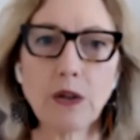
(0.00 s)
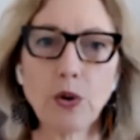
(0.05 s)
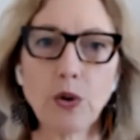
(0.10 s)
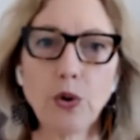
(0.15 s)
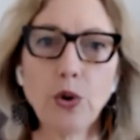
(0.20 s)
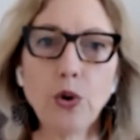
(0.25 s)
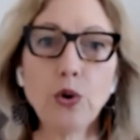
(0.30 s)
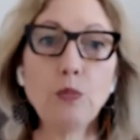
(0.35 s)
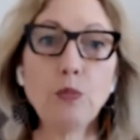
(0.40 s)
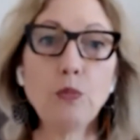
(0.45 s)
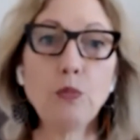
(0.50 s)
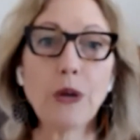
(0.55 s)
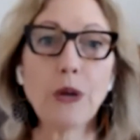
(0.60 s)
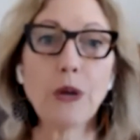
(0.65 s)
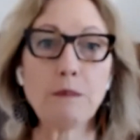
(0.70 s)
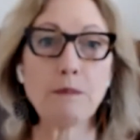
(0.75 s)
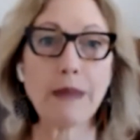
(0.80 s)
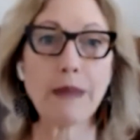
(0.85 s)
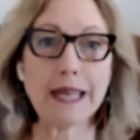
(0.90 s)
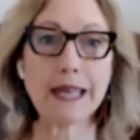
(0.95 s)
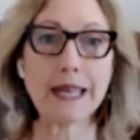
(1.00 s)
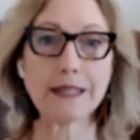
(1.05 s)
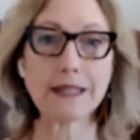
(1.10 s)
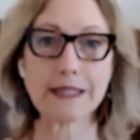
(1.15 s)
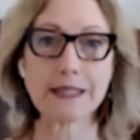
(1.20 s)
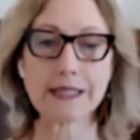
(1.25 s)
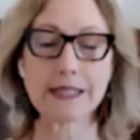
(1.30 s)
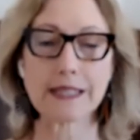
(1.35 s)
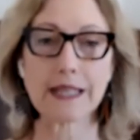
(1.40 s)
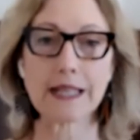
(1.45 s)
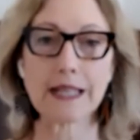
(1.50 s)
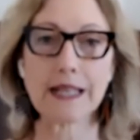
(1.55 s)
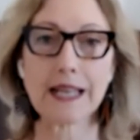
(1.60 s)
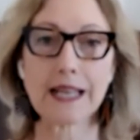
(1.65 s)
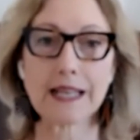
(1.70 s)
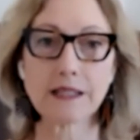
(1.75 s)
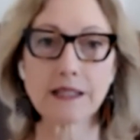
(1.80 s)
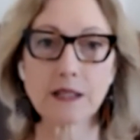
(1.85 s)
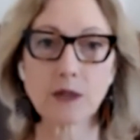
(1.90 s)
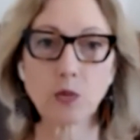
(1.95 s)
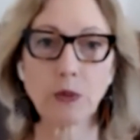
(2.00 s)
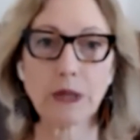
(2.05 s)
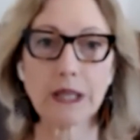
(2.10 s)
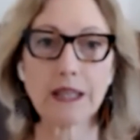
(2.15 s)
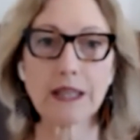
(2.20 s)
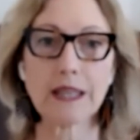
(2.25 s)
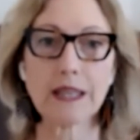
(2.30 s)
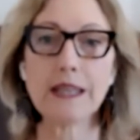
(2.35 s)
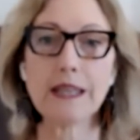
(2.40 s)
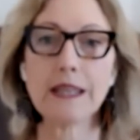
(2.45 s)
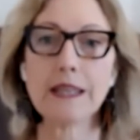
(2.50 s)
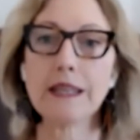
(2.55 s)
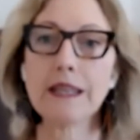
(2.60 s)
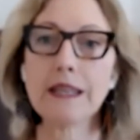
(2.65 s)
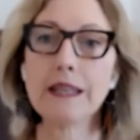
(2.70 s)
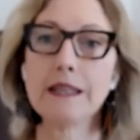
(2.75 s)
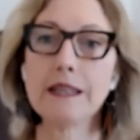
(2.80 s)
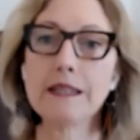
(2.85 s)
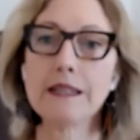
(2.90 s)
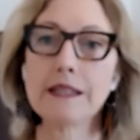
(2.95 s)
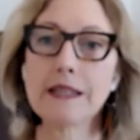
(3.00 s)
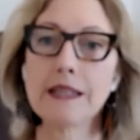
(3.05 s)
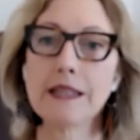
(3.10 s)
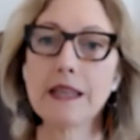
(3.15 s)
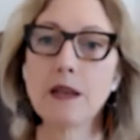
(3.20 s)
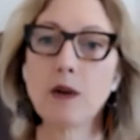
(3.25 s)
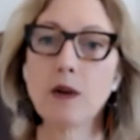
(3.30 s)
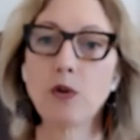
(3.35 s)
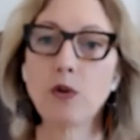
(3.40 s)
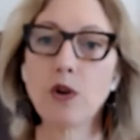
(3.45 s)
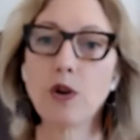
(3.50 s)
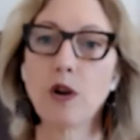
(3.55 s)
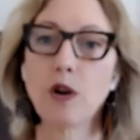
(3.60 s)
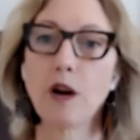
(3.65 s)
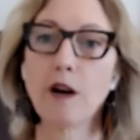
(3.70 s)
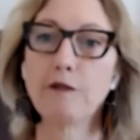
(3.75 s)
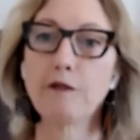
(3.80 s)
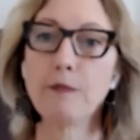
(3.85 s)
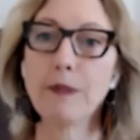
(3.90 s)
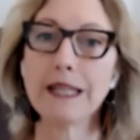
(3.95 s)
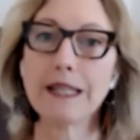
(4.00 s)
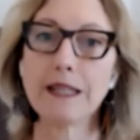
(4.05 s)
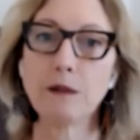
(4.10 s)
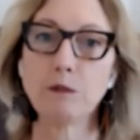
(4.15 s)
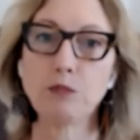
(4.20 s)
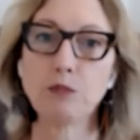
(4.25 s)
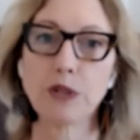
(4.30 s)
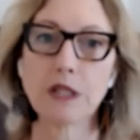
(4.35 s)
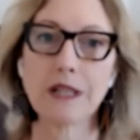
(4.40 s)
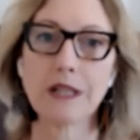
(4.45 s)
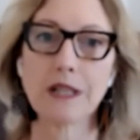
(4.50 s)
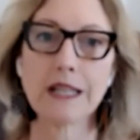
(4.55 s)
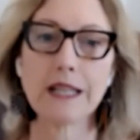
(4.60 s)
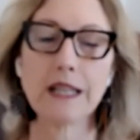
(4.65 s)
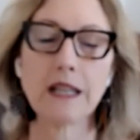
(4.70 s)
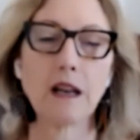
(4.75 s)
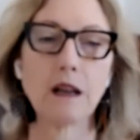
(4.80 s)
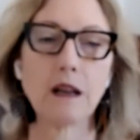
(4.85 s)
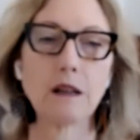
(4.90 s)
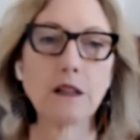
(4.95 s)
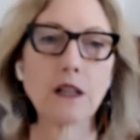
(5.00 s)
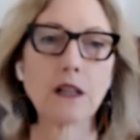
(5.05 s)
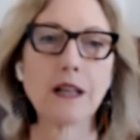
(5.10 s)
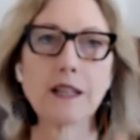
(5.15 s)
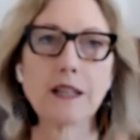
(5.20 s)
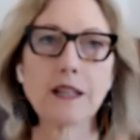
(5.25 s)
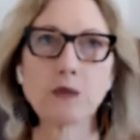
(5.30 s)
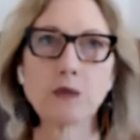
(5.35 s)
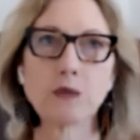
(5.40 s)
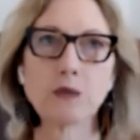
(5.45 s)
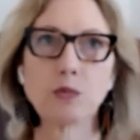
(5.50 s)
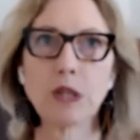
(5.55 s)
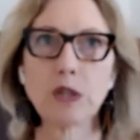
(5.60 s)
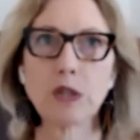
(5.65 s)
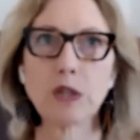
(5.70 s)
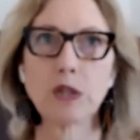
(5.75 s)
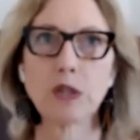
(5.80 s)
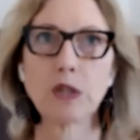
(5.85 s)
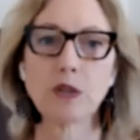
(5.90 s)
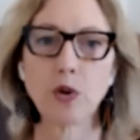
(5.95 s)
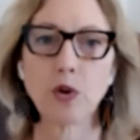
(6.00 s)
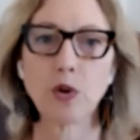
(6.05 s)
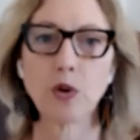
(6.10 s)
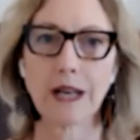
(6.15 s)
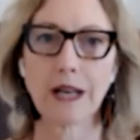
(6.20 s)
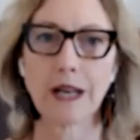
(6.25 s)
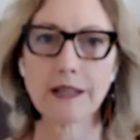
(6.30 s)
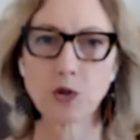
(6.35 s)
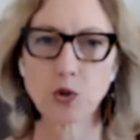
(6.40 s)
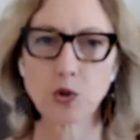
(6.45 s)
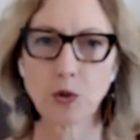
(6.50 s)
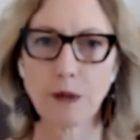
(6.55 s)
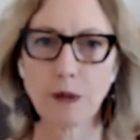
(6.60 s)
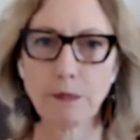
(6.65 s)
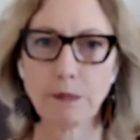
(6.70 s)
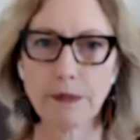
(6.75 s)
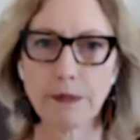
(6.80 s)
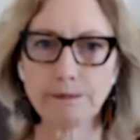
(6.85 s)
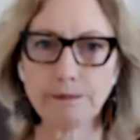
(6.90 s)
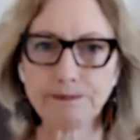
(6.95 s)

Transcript: whom we met last week, he is the owner of Made in Britaly, not last week, two weeks ago on our last trip.